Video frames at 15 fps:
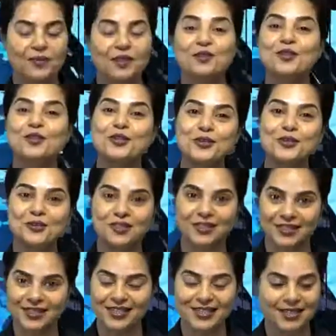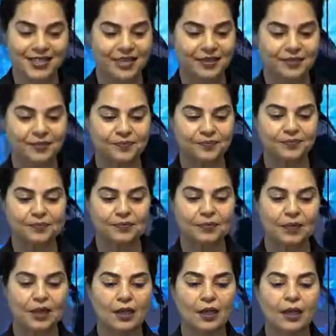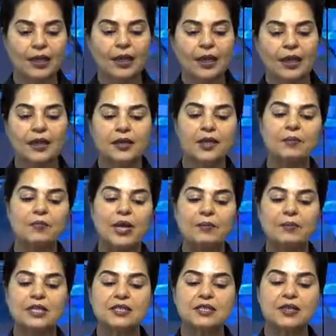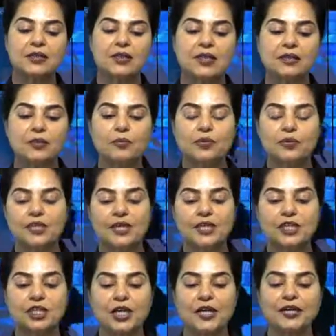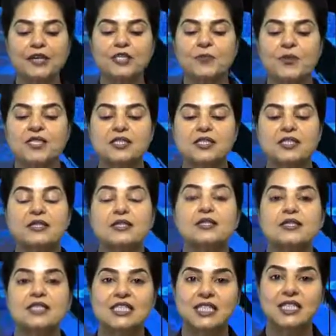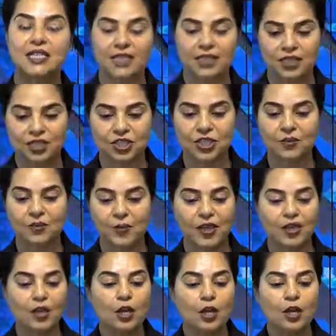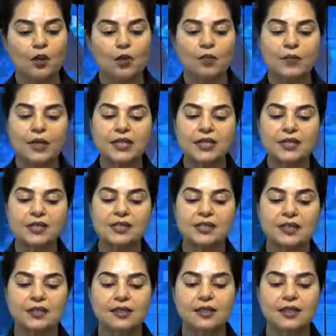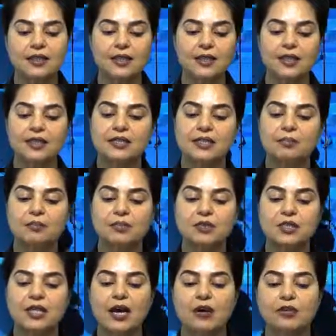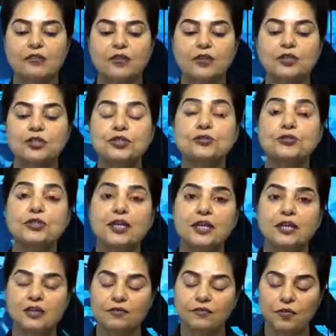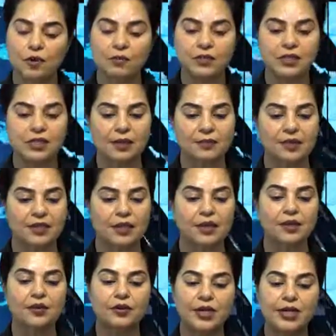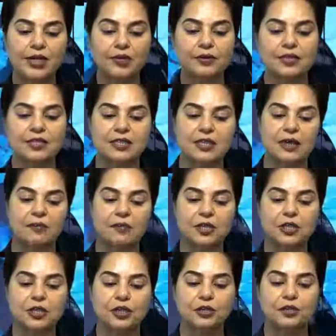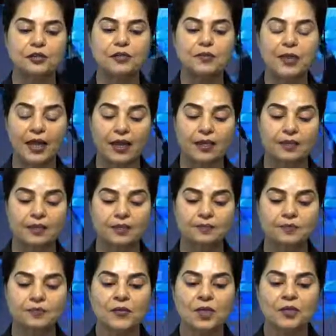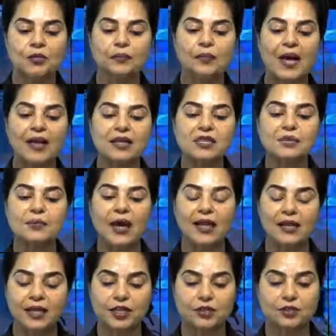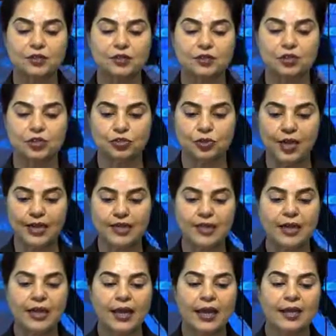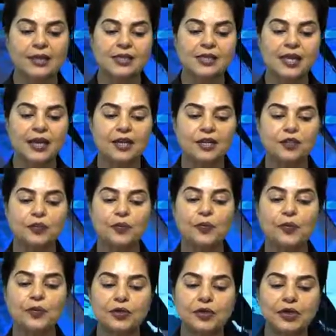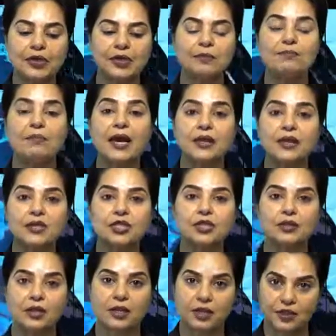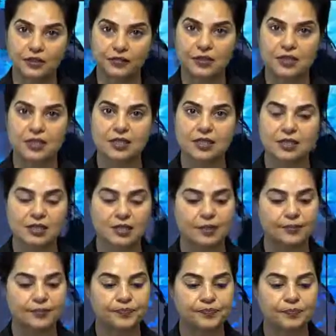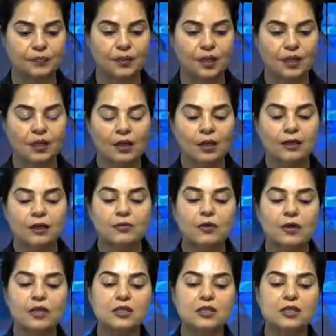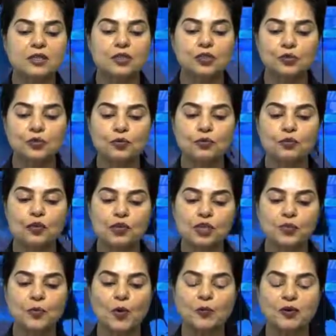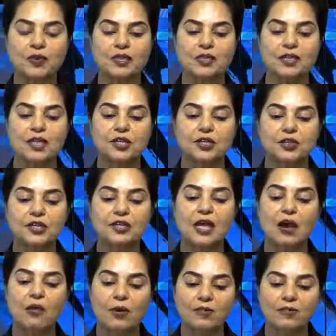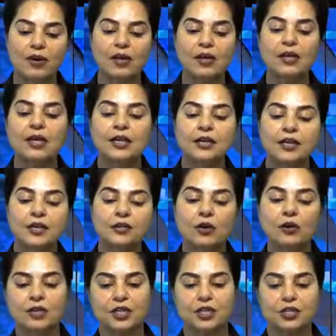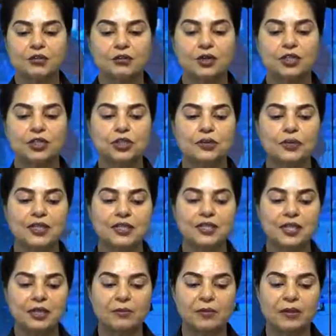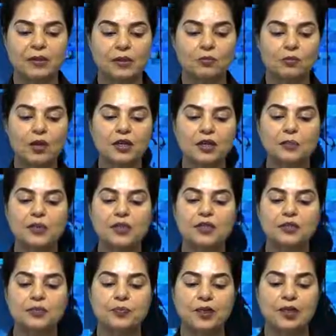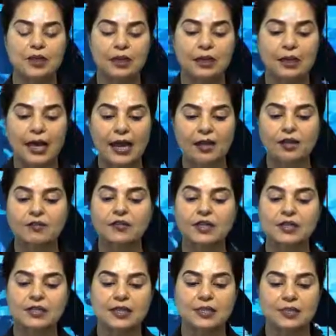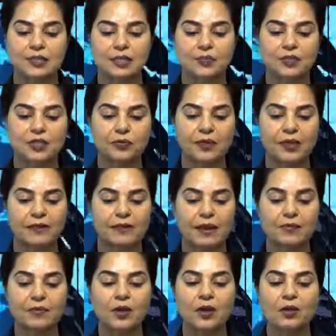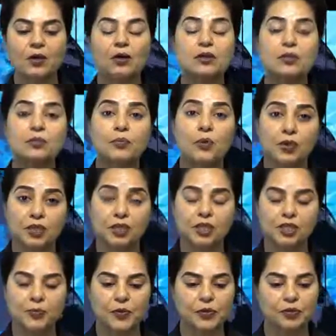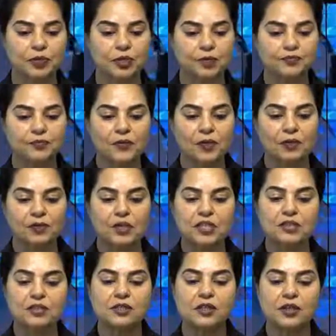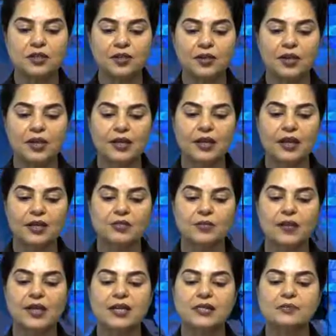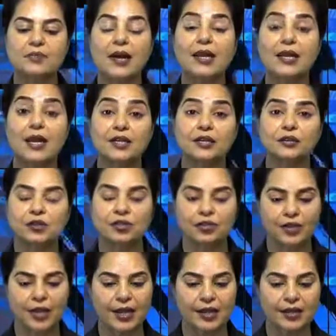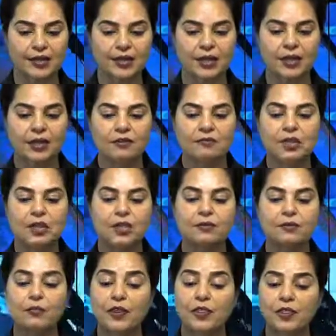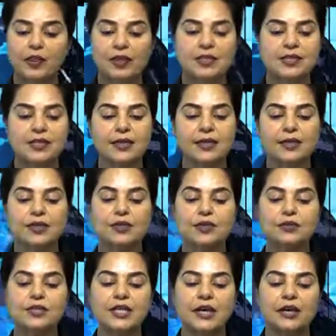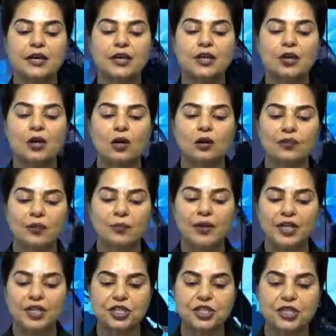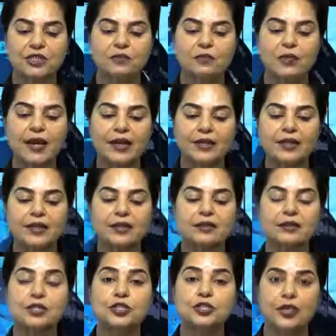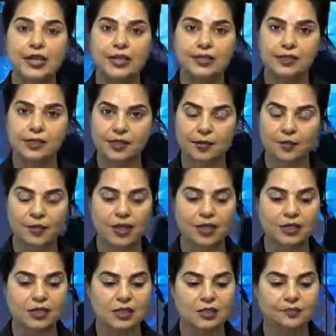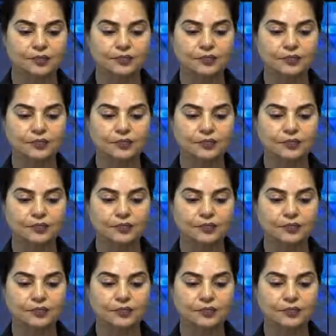The news in detail. Indian Prime Minister Narendra Modi and Chinese President Xi Jinping, who met in a southern Indian temple town for a two-day informal summit, agreed to establish a new mechanism to balance bilateral trade and decided to prudently manage their differences. The world's two most populous countries, however, did not issue a joint statement in what appeared to be a lack of consensus between them on the border dispute, regional security as well as bilateral trade, which with concern in New Delhi over Beijing's widening trade surplus.